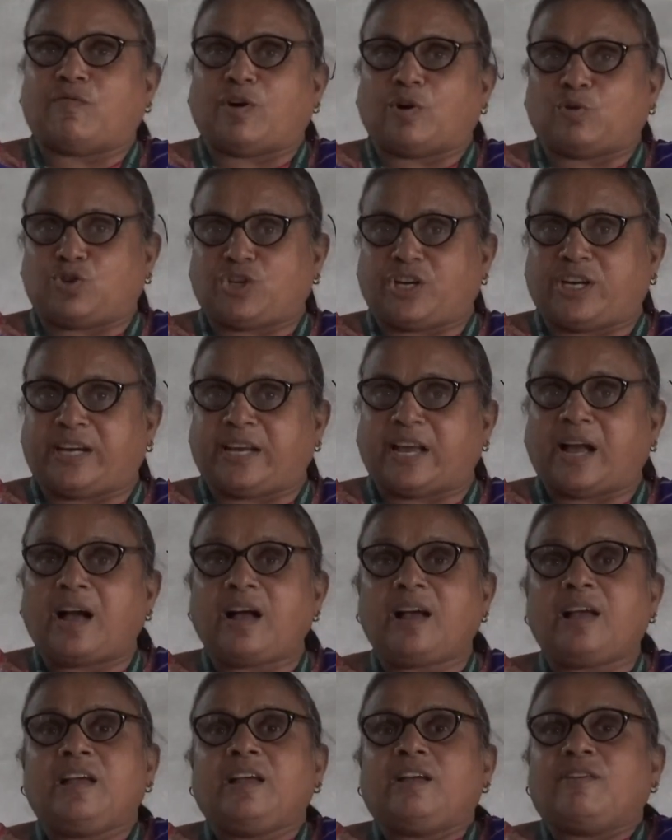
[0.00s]

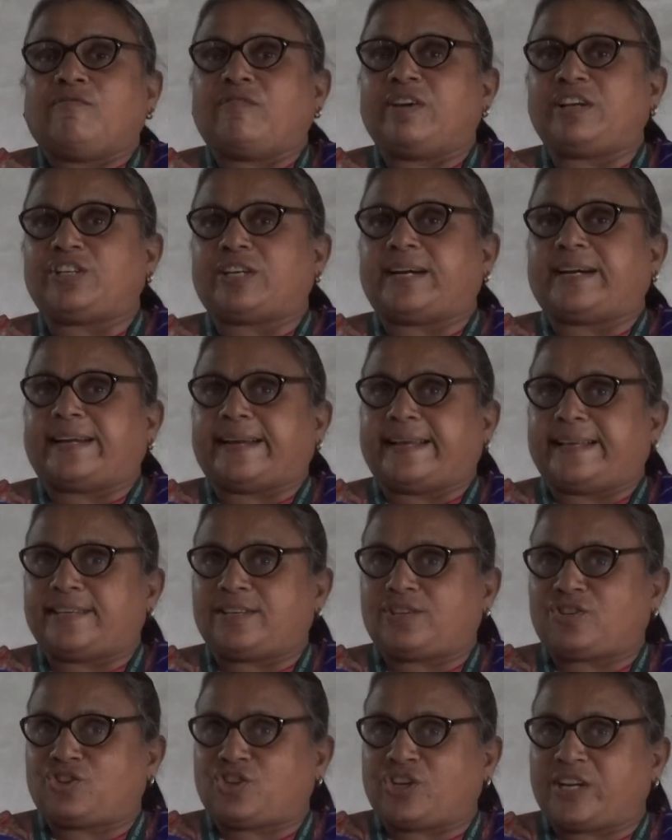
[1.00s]
Vaucharia which are
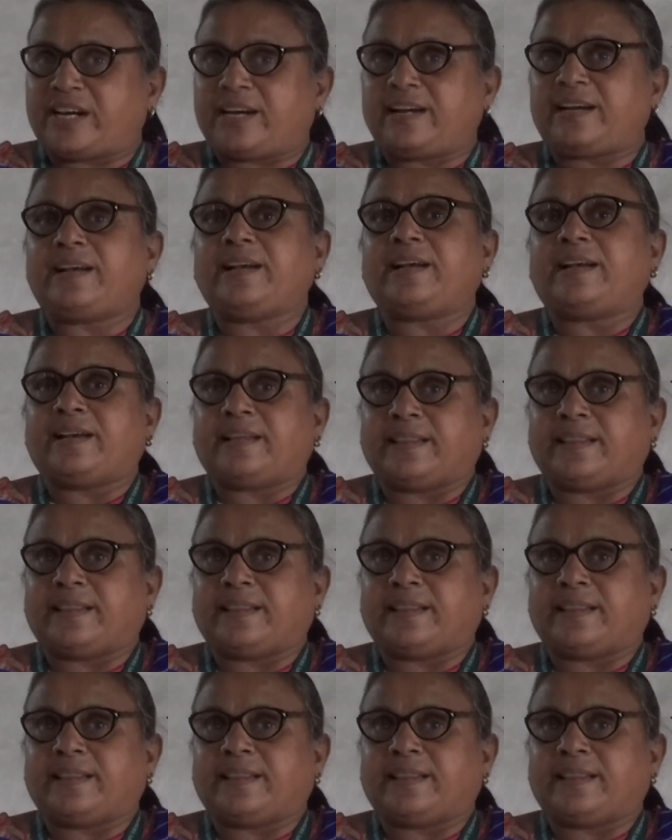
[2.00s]
terrestrial,